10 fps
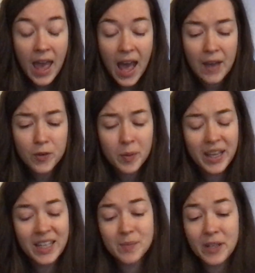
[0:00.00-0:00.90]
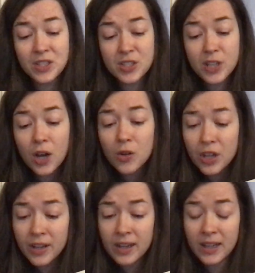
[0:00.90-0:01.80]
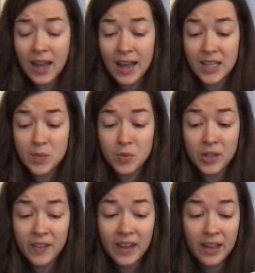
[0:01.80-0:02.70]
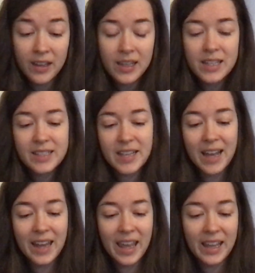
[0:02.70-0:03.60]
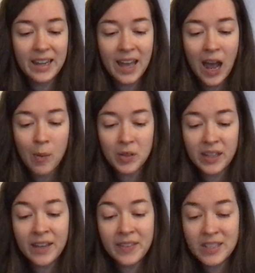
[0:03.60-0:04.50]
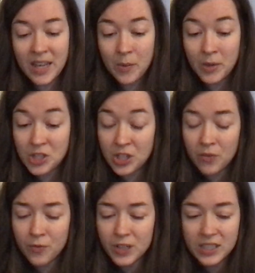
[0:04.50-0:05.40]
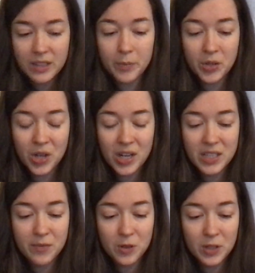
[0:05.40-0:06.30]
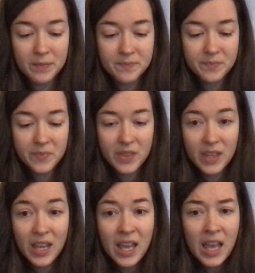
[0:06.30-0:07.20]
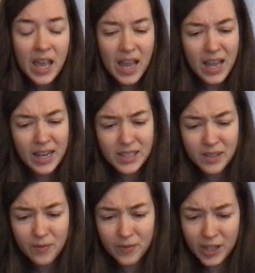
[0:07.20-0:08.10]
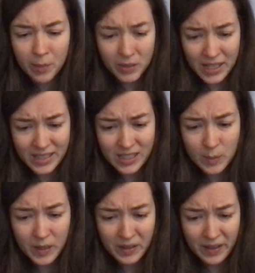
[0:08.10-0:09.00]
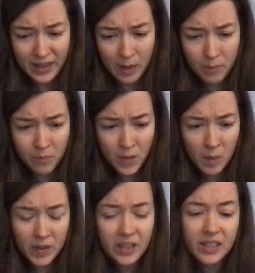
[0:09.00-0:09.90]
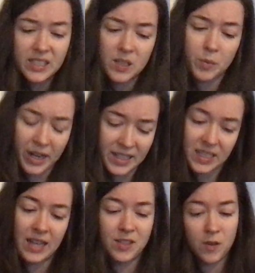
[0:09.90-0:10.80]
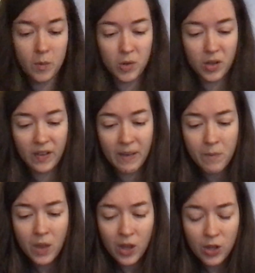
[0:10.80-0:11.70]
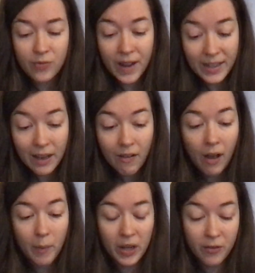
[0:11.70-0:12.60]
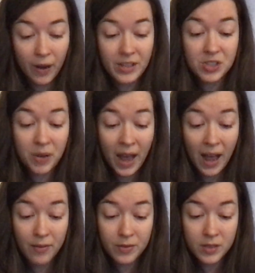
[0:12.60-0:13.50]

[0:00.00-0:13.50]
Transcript: Everybody has been so good and kind, Marilla, sighed Anne happily on the day when she could first limp across the floor. It isn't very pleasant to be laid up, but there is a bright side to it, Marilla. You find out how many friends you have.